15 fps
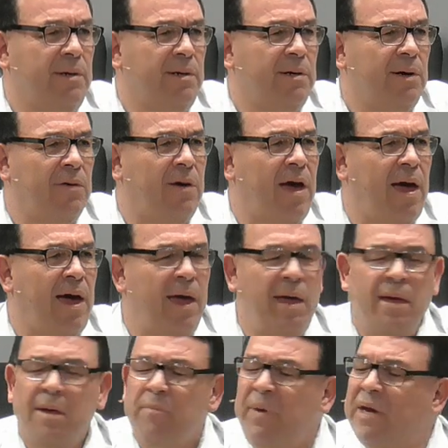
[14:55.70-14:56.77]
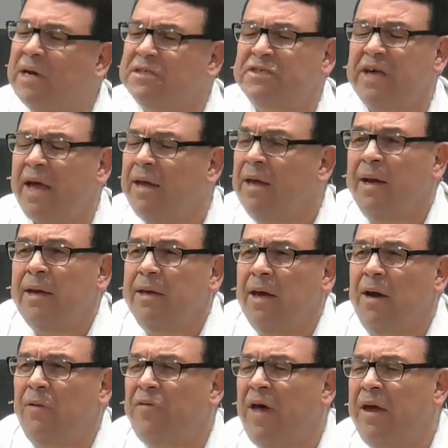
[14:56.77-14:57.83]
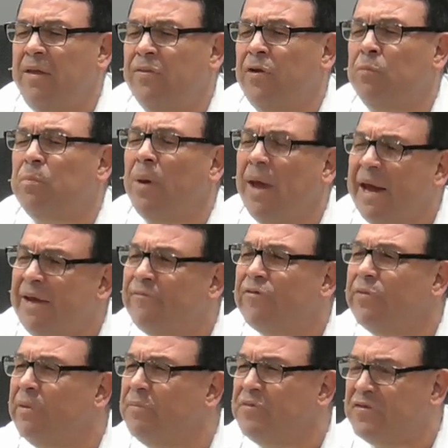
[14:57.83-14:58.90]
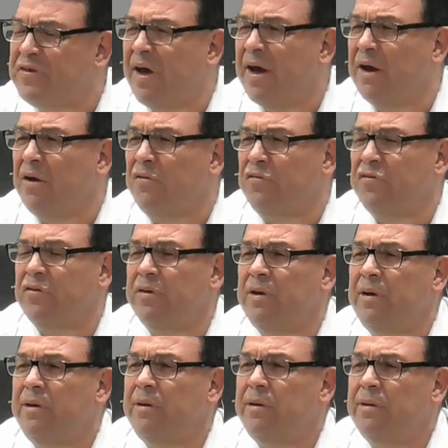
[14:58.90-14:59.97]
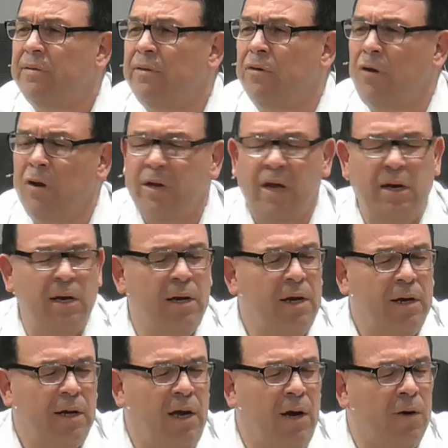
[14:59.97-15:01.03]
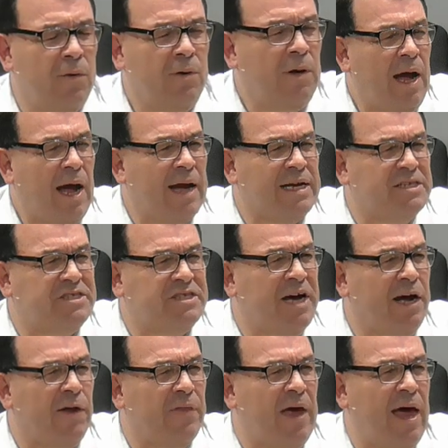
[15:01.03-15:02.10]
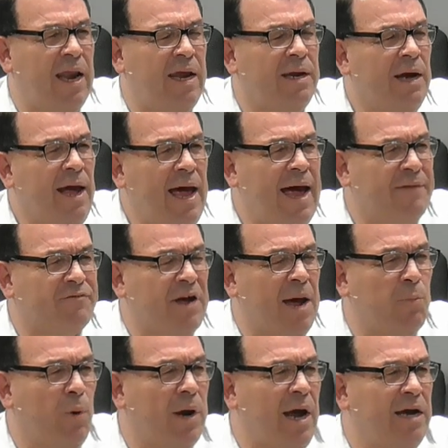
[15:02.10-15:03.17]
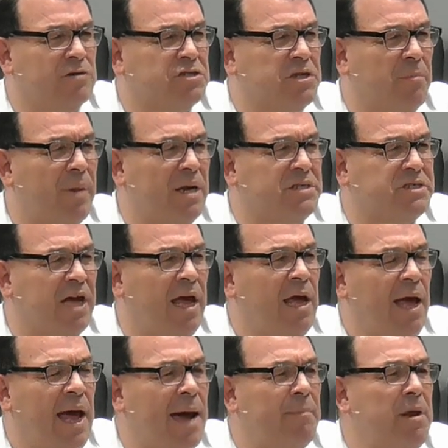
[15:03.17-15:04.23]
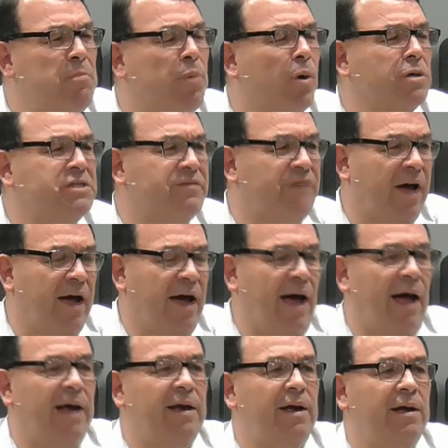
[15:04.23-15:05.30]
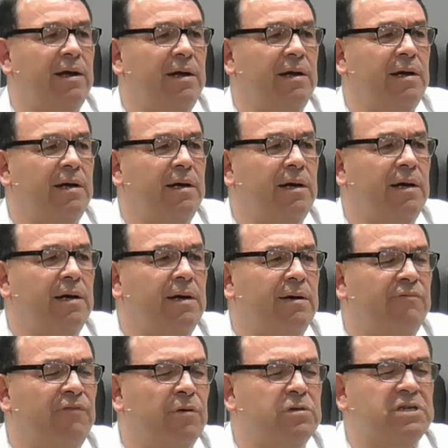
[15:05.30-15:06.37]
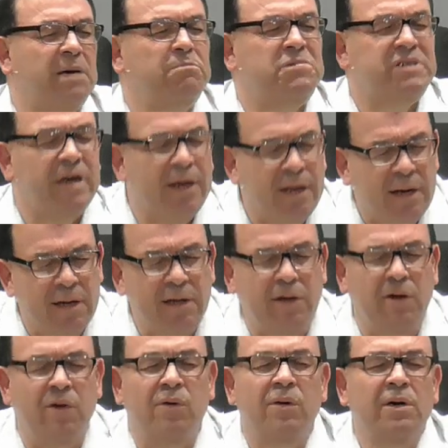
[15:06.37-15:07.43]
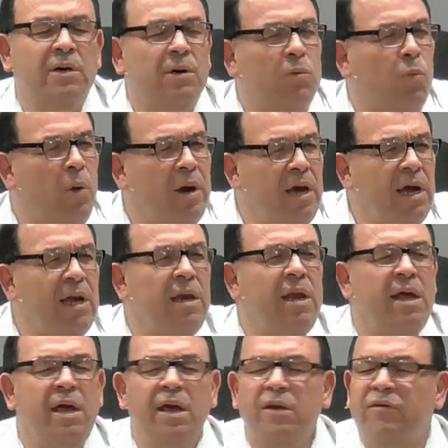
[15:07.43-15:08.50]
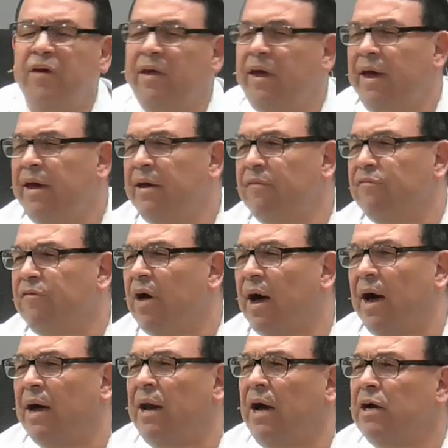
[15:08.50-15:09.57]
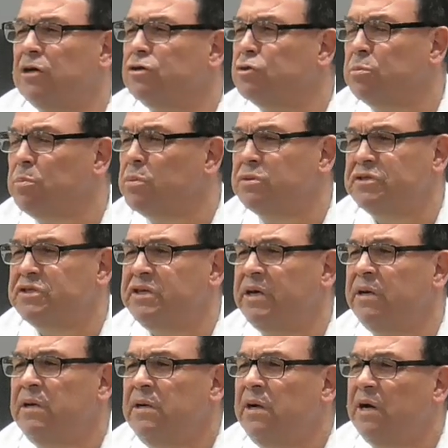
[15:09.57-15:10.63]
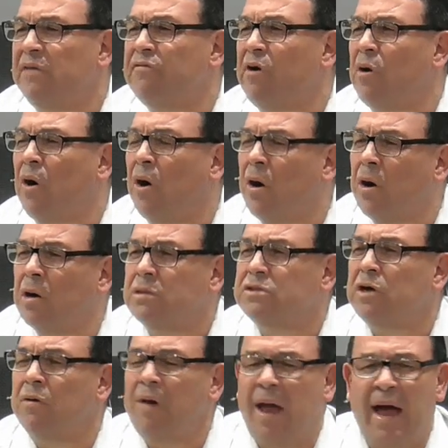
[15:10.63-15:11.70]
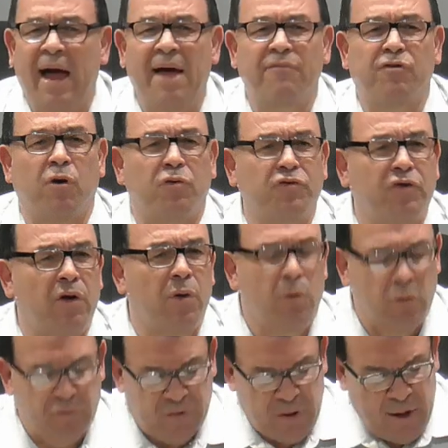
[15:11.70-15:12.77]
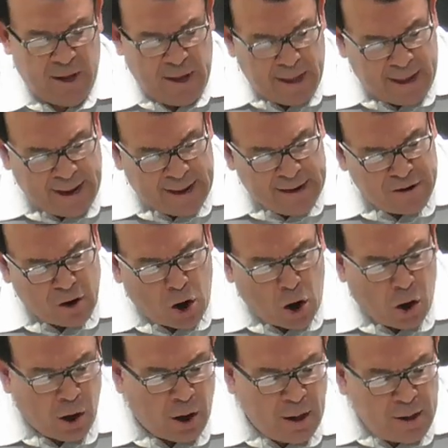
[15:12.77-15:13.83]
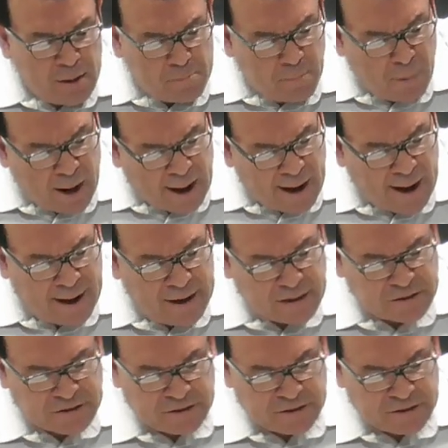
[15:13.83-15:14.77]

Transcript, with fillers: Okay? Because they, you know, they, they're playing for themselves. They're looking, you know, can tell that at halftime when I hear somebody say, How many points have I got? Folks, I'm telling you, we need to give God 100% of our hearts, our lives, our souls, and our minds.